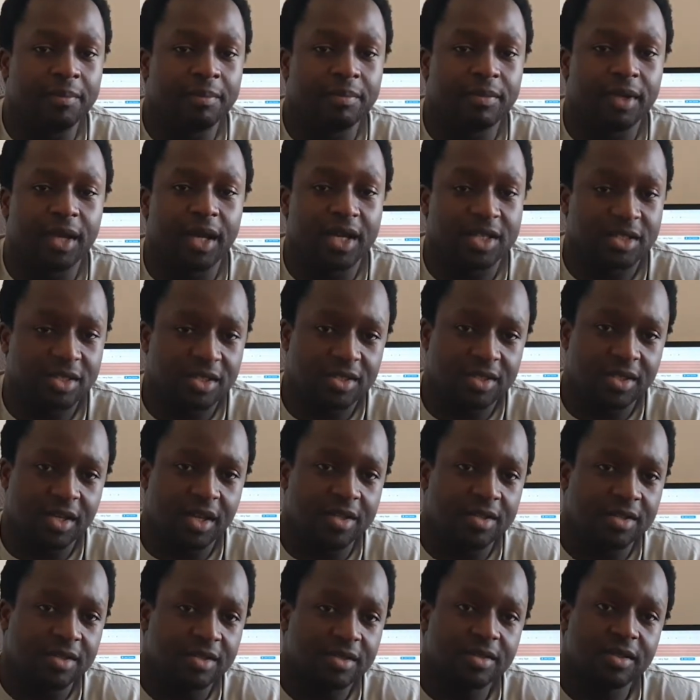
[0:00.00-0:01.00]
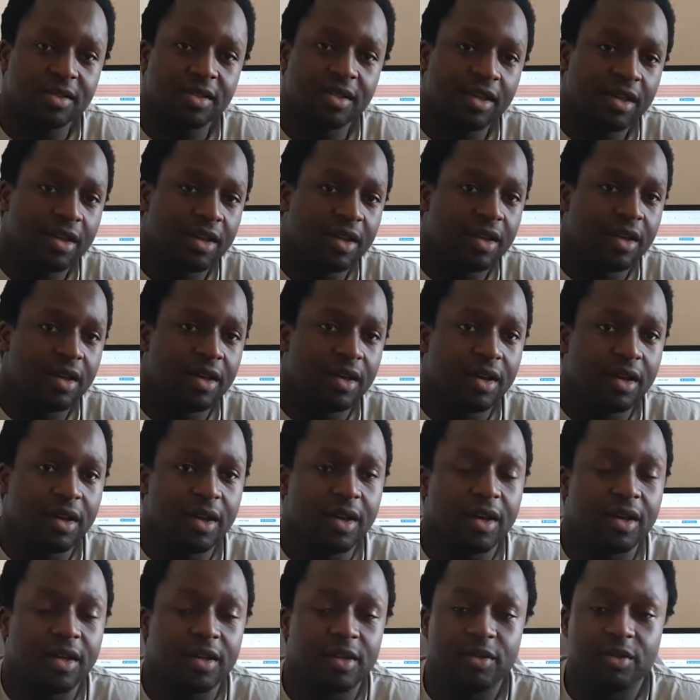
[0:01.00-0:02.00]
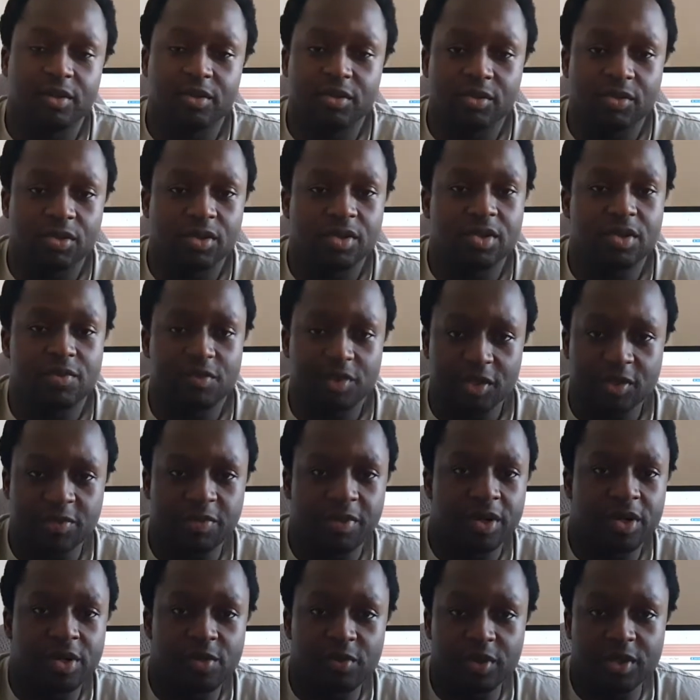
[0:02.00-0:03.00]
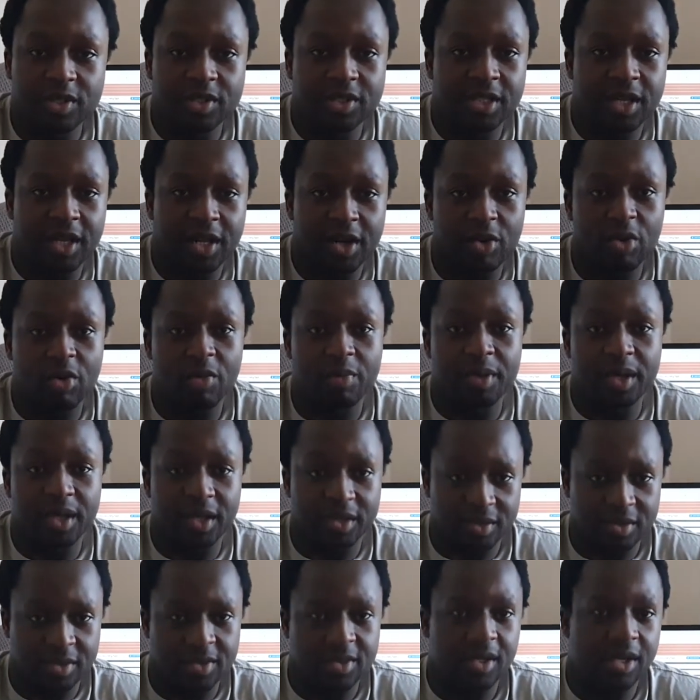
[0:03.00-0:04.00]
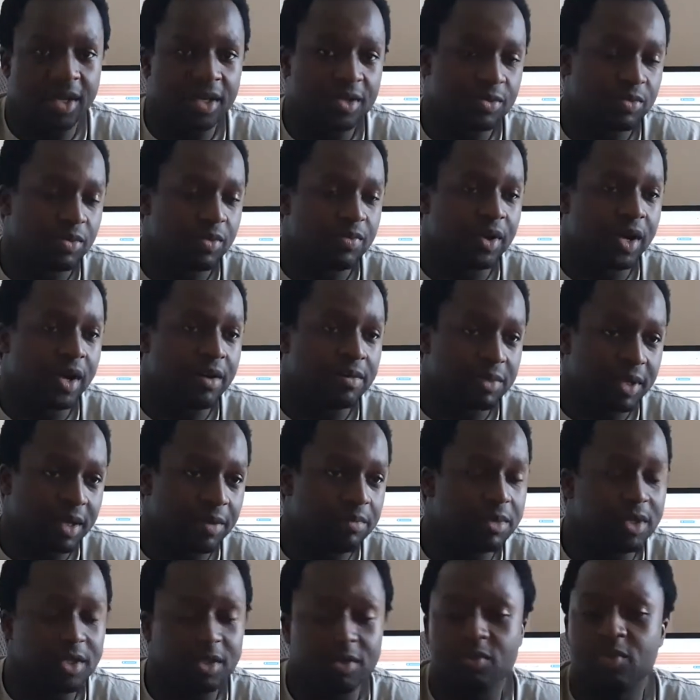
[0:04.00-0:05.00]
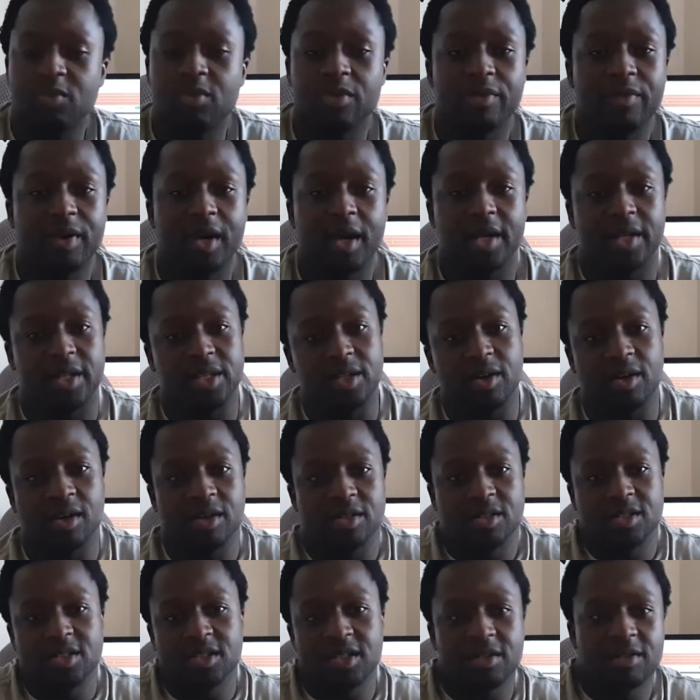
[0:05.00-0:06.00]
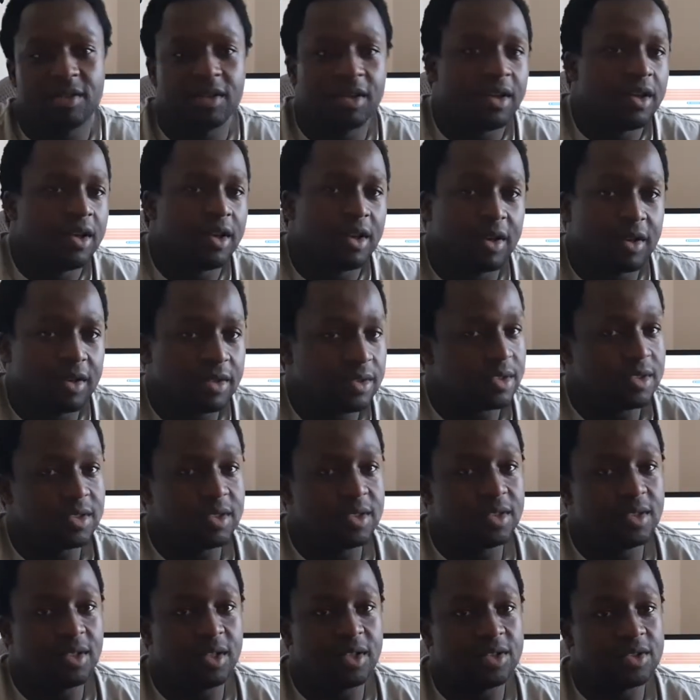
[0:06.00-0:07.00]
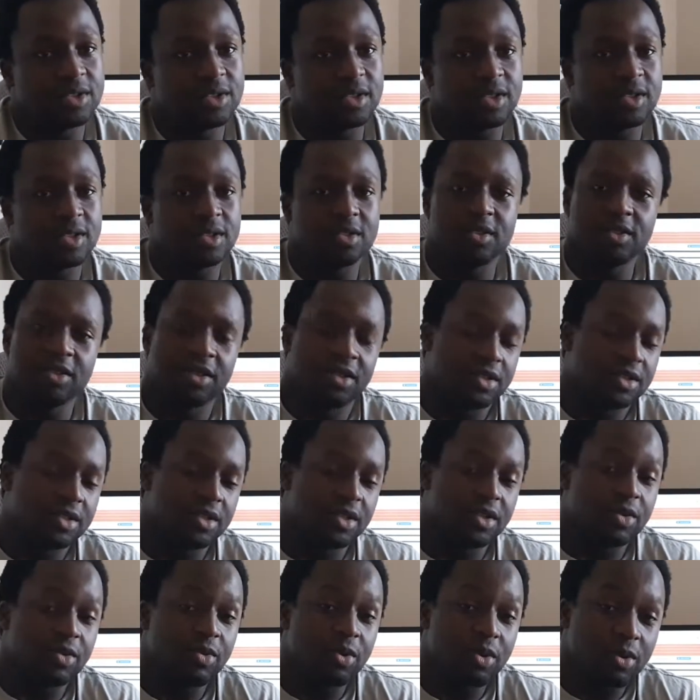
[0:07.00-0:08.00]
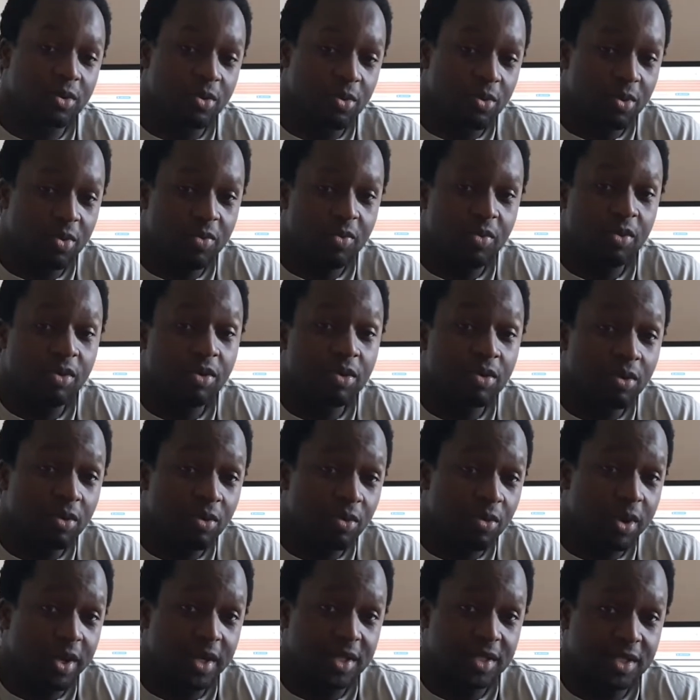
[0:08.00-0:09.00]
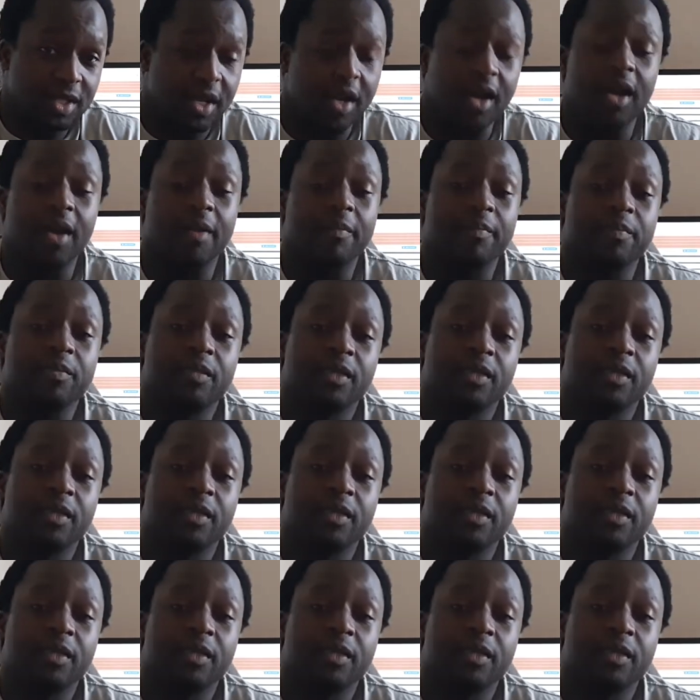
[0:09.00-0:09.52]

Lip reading: exercises, and in terms of sprinting, which is anaerobic exercise without that meaning without any oxygen. It's done in such a quick time.